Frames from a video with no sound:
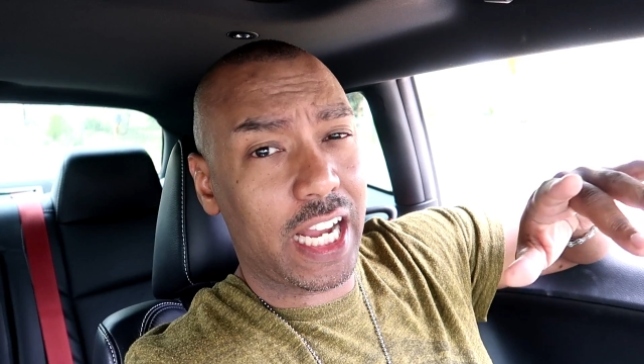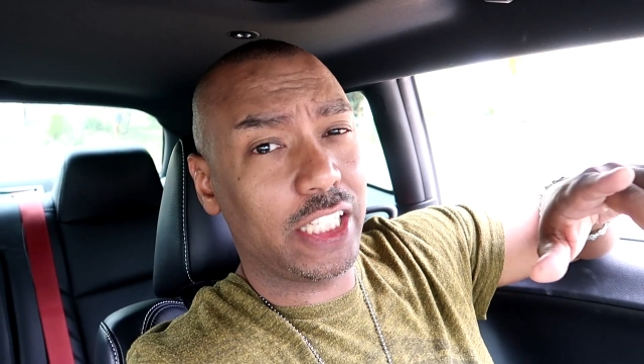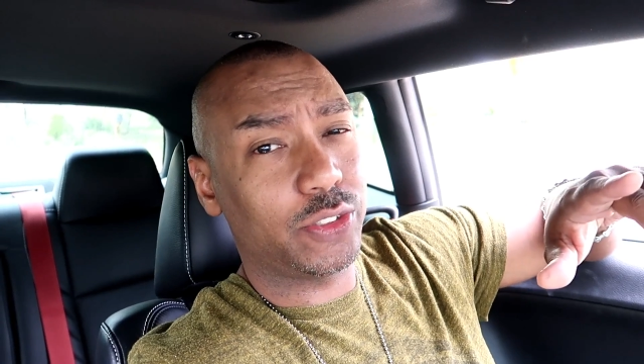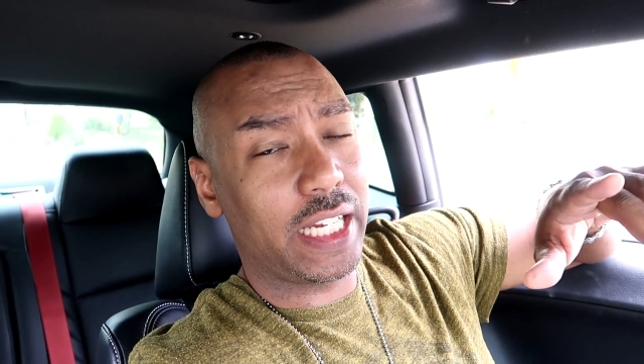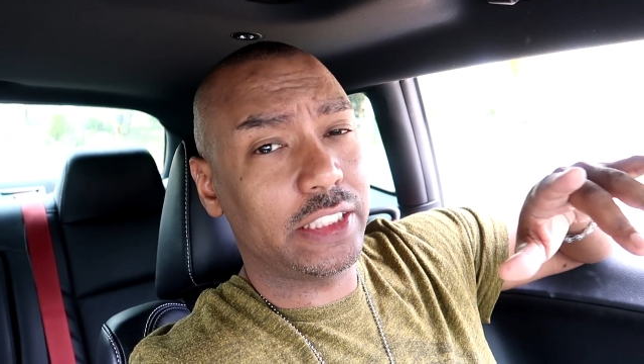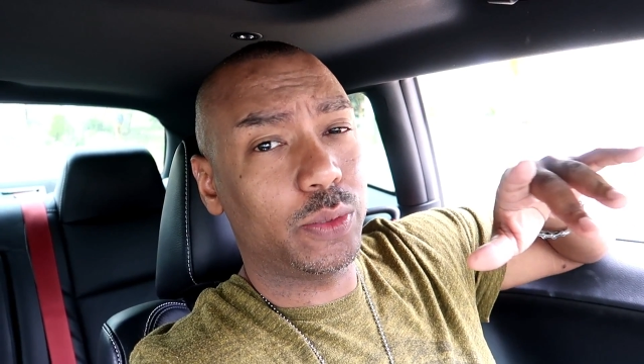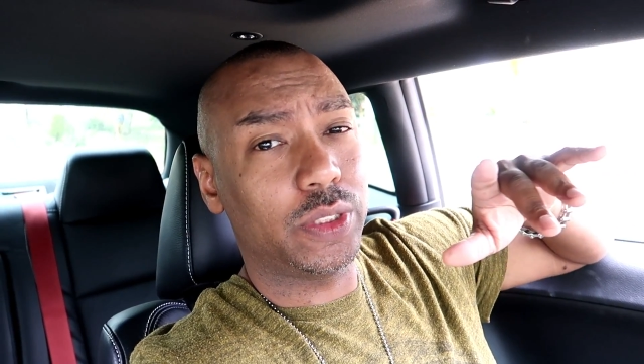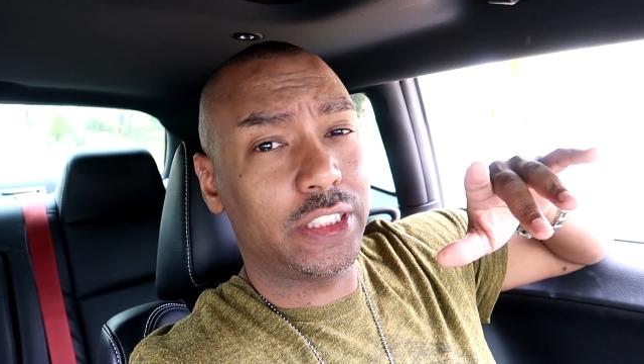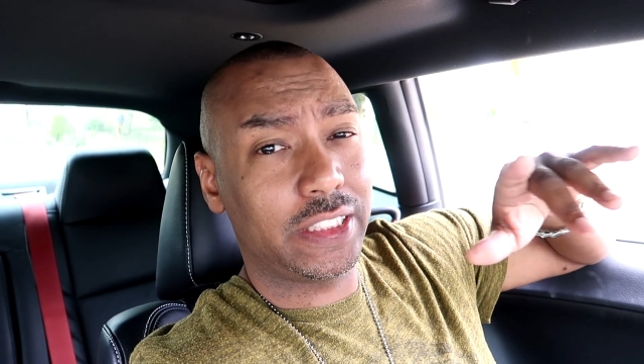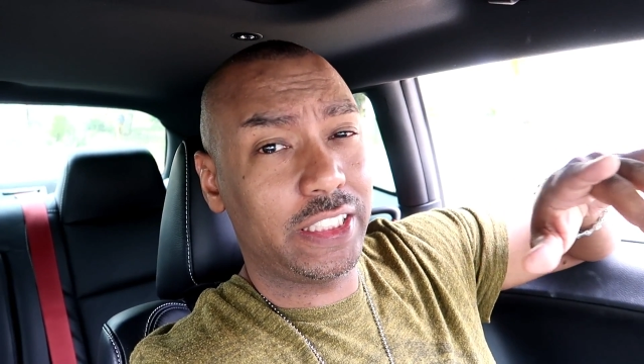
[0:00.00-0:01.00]

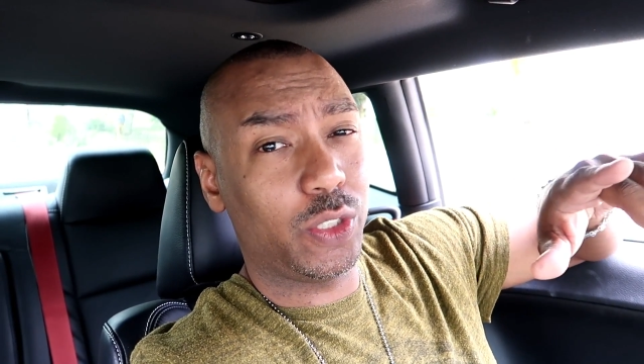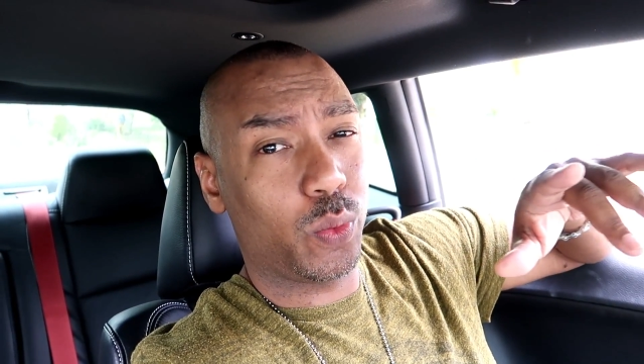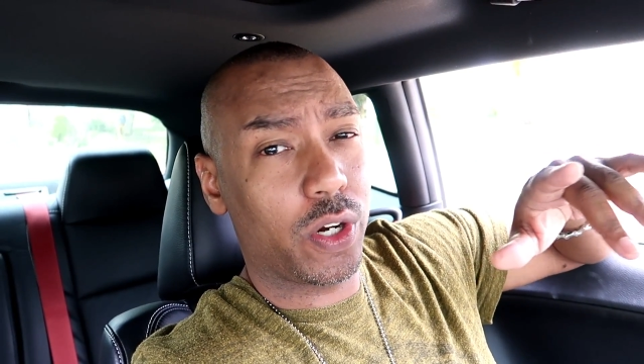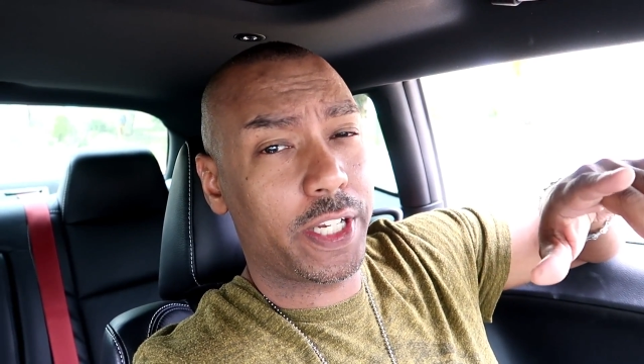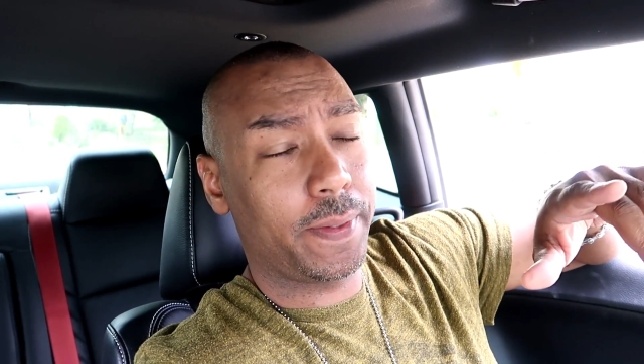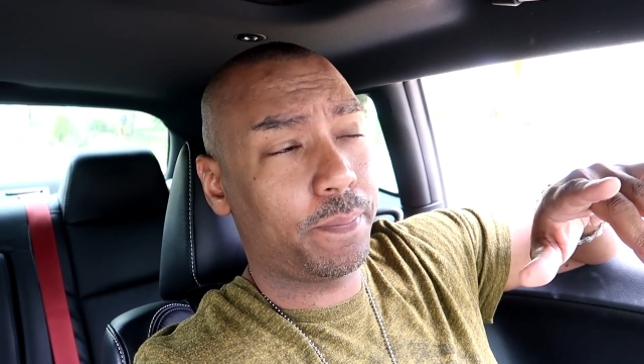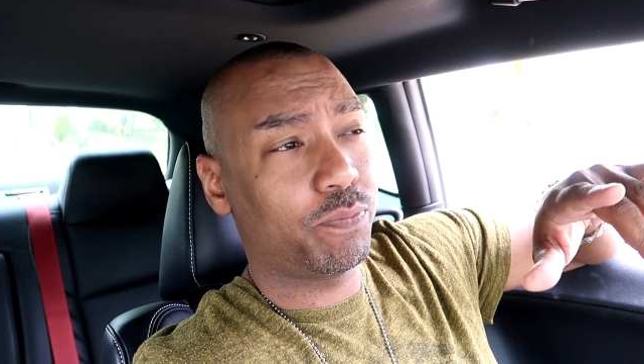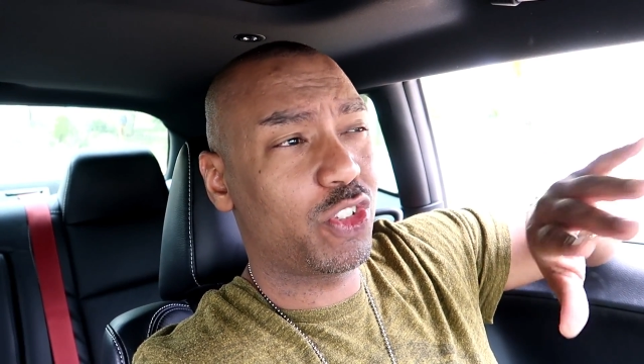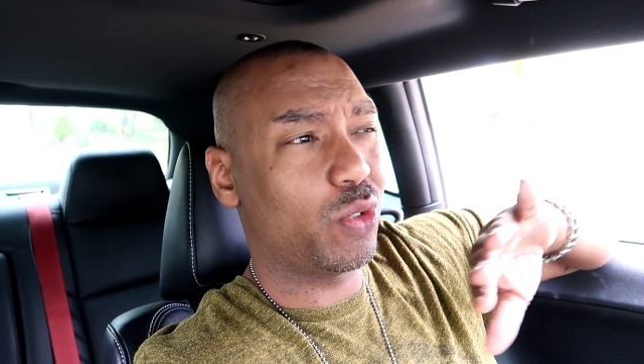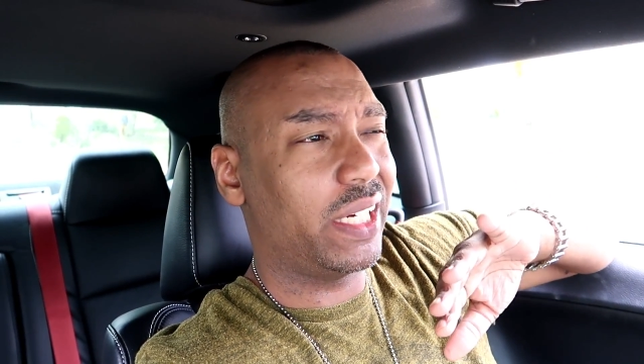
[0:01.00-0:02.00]
contractor was still
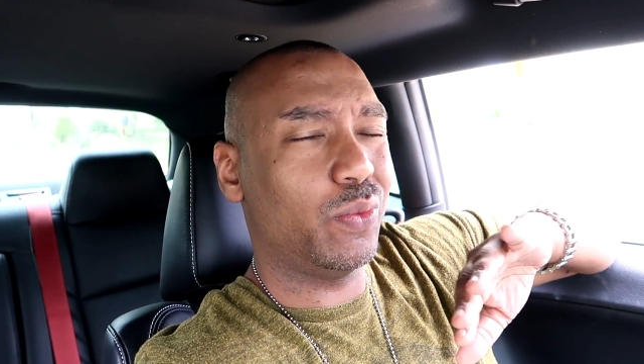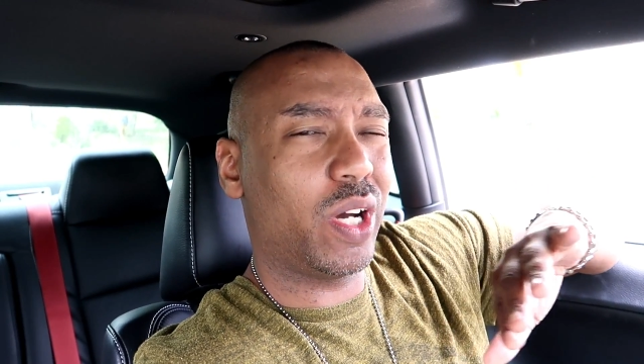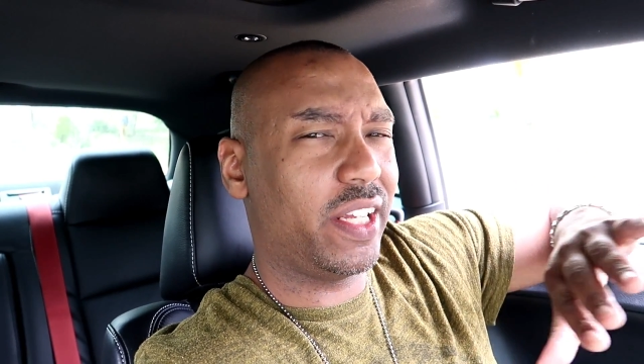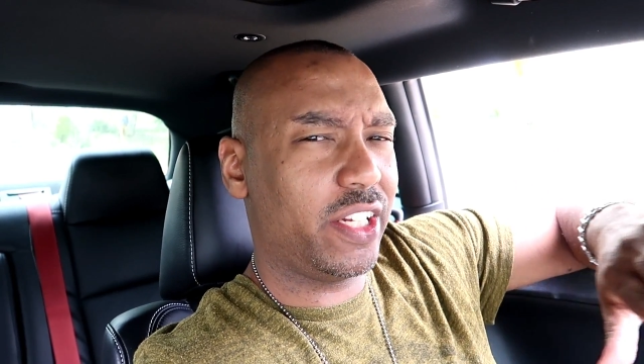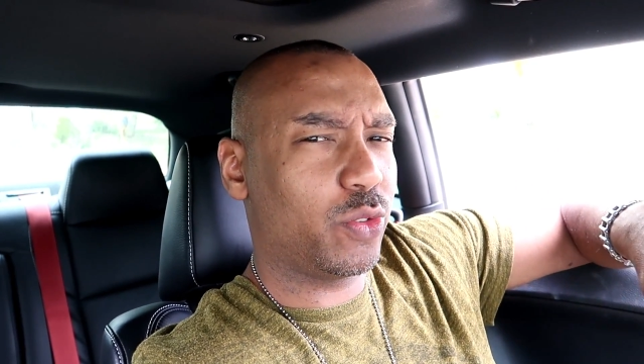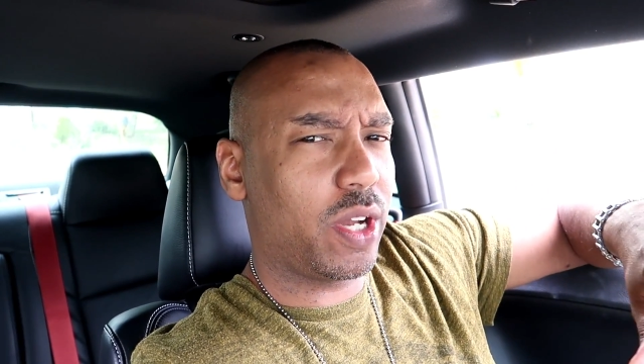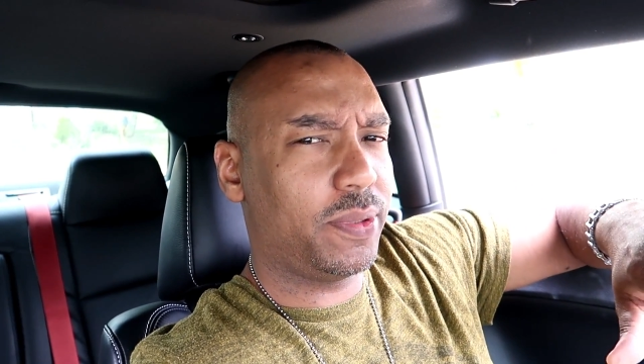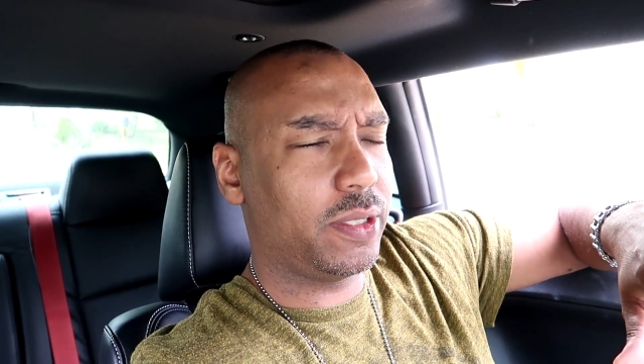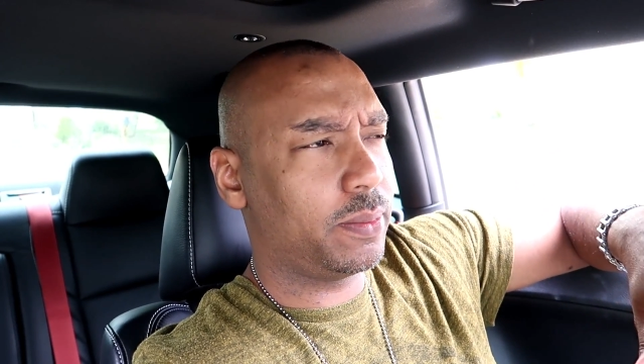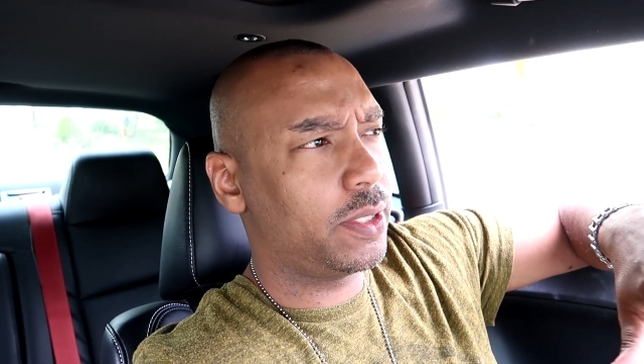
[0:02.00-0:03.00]
working, so I didn't want to
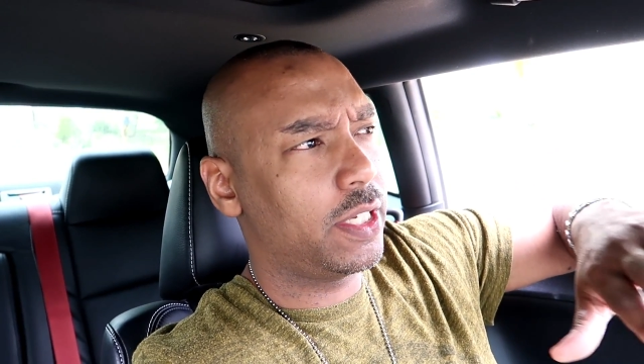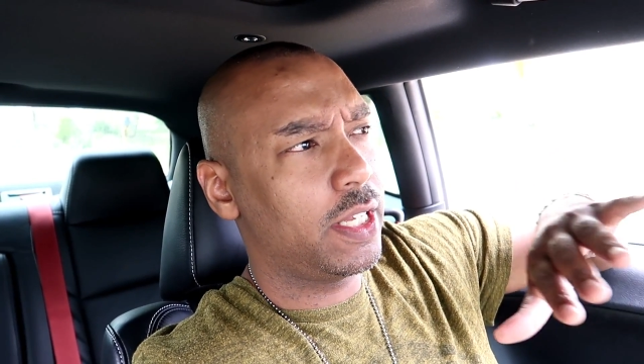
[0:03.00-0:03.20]
interrupt them.